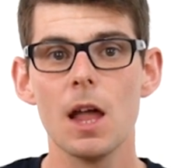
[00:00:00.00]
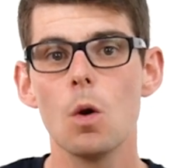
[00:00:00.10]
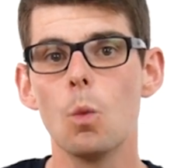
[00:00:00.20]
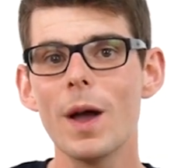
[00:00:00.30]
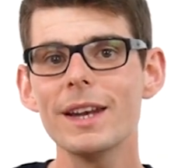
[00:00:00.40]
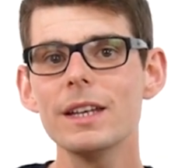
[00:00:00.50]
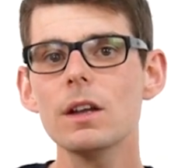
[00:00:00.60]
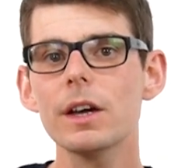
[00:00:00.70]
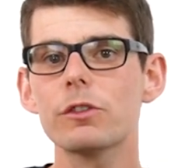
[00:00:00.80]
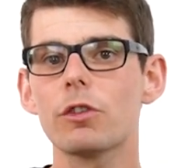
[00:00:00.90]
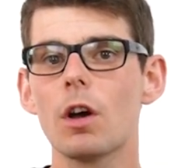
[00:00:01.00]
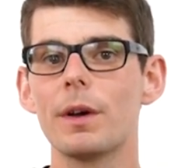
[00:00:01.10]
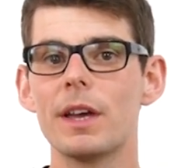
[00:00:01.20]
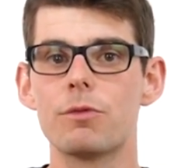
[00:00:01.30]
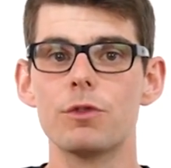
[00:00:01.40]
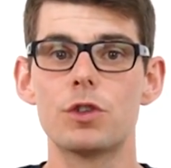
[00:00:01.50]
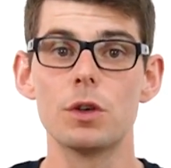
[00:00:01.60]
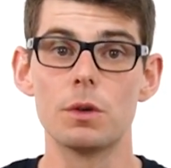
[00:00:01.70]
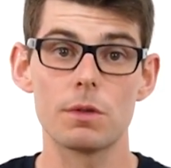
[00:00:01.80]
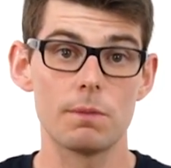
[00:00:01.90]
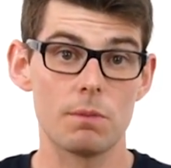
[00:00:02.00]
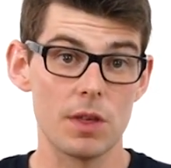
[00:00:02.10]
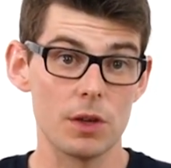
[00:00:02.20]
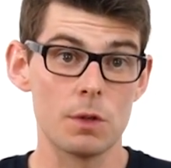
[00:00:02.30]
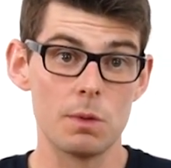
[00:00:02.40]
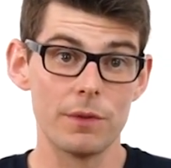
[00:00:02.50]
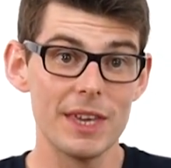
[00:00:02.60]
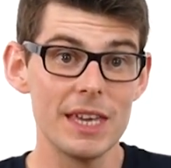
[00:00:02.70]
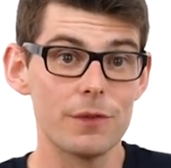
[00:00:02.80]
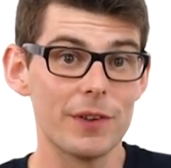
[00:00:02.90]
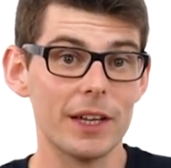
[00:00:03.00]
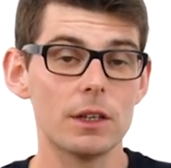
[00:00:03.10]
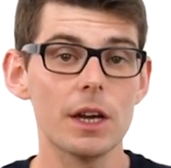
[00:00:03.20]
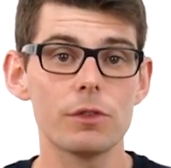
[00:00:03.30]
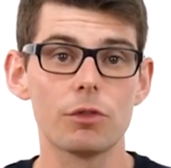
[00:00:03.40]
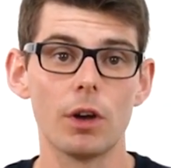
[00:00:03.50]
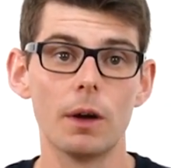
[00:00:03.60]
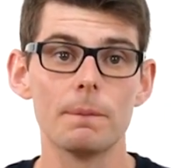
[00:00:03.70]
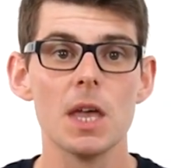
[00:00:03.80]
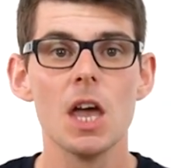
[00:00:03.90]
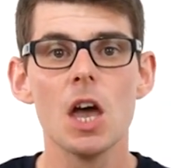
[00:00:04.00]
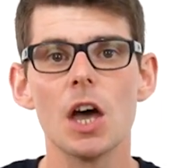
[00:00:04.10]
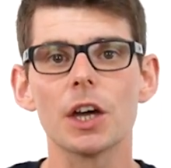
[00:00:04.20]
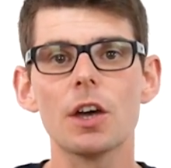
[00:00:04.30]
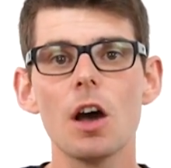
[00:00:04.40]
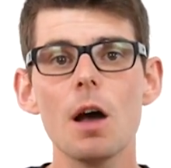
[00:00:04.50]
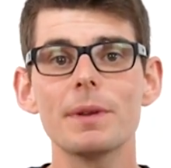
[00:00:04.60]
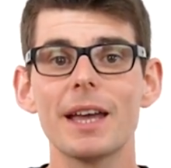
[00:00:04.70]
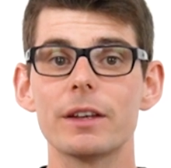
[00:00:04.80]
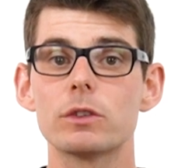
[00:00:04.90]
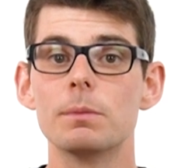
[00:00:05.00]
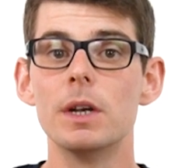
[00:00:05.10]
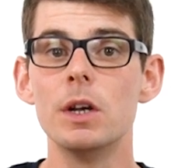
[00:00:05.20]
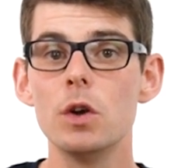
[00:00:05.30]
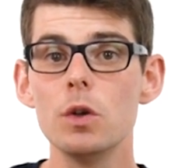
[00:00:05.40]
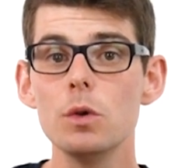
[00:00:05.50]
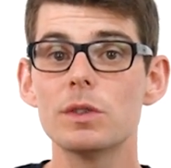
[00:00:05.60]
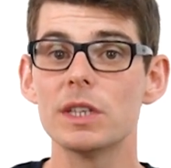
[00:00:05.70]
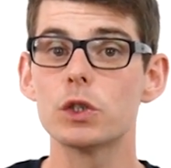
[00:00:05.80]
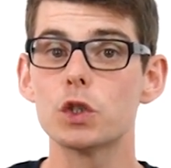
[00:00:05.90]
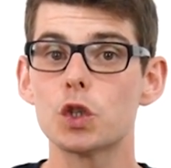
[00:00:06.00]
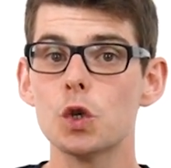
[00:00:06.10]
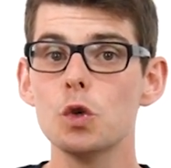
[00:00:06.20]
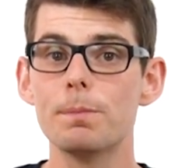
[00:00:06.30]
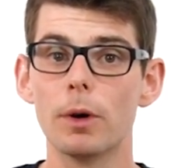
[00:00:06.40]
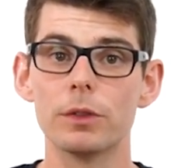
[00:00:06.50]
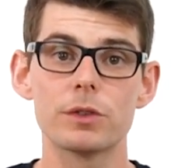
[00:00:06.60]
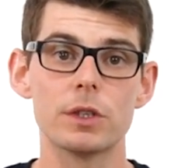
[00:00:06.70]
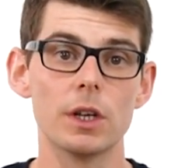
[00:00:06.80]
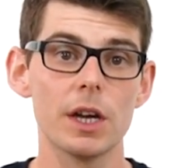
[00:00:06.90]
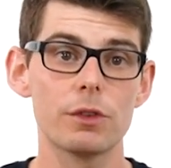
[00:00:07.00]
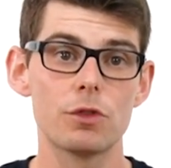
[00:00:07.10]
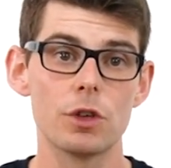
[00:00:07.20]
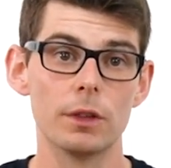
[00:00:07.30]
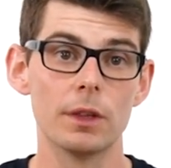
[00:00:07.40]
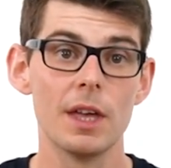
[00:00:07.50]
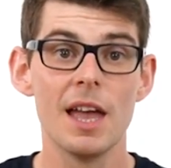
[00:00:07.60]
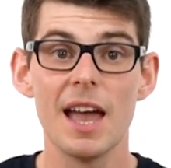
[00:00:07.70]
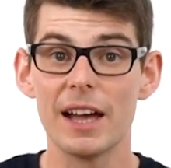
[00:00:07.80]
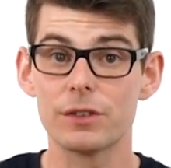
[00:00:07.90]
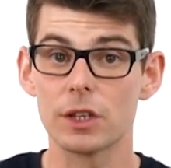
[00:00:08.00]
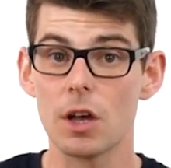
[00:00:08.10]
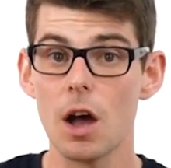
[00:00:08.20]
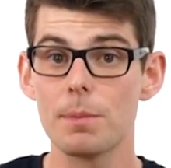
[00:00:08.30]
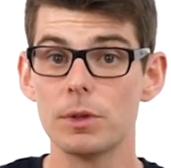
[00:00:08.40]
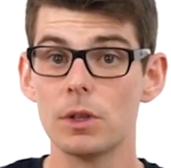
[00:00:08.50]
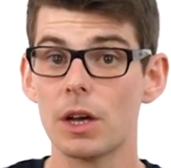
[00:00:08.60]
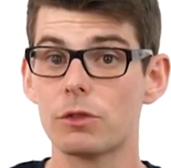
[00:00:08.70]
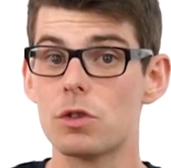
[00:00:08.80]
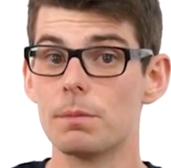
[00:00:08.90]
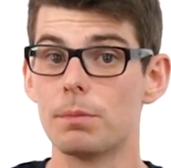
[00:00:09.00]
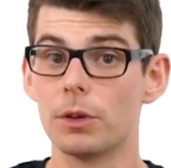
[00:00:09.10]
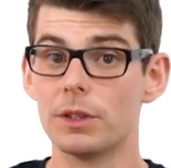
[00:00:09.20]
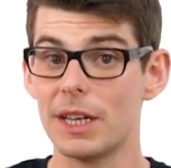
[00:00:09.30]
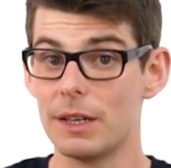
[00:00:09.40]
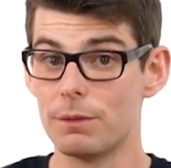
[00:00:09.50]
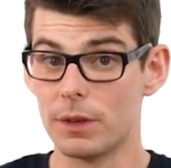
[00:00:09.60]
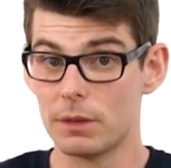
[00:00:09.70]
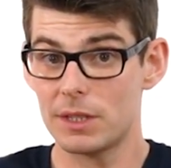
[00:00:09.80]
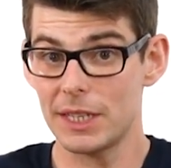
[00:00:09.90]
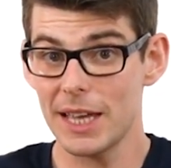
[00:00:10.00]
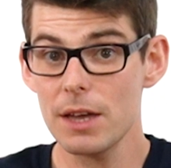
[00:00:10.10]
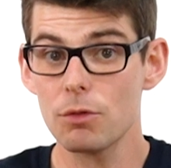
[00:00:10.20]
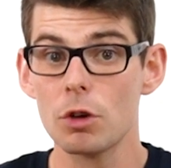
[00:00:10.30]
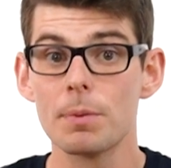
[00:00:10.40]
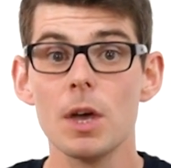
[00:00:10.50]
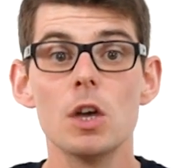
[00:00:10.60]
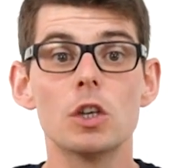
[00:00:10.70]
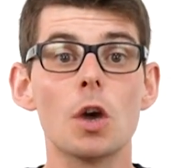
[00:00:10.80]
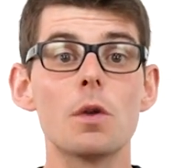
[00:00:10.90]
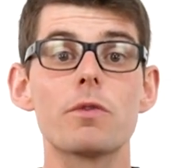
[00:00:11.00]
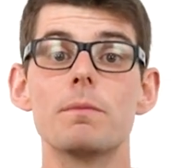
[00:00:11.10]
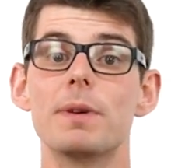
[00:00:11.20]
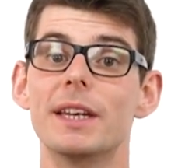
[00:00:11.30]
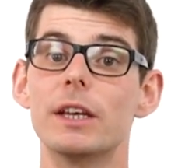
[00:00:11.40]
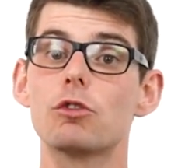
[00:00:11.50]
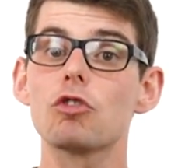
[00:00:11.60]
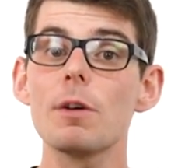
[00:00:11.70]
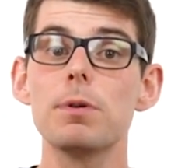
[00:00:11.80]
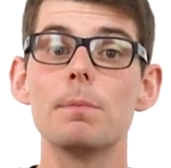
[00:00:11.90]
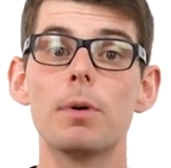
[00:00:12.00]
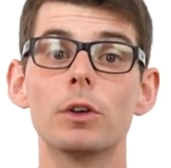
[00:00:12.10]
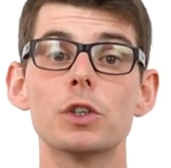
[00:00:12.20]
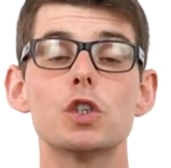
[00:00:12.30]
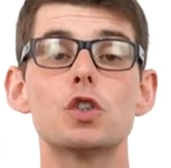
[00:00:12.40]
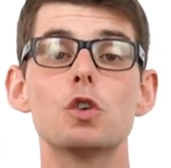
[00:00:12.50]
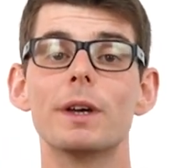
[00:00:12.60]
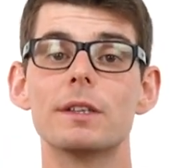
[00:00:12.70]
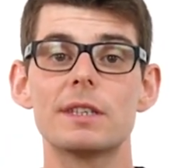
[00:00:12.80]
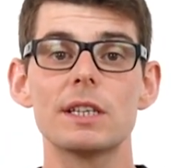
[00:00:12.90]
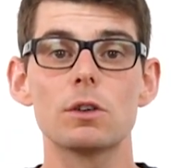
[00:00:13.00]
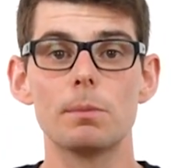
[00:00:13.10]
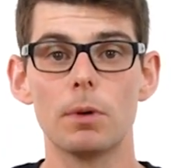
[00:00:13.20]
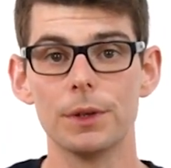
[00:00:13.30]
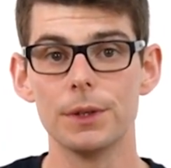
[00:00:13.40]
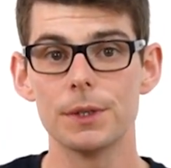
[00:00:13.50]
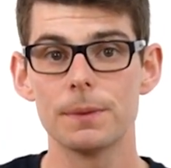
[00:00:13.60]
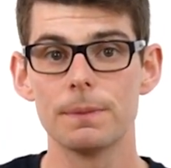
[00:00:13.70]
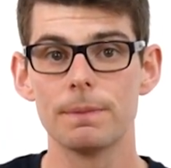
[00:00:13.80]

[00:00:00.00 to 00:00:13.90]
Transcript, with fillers: When a nitrile is reduced, such as with ethanenitrile, a carbon atom loses two bonds to nitrogen, as the carbon-nitrogen bond in the CN group goes from being a triple bond to a single bond.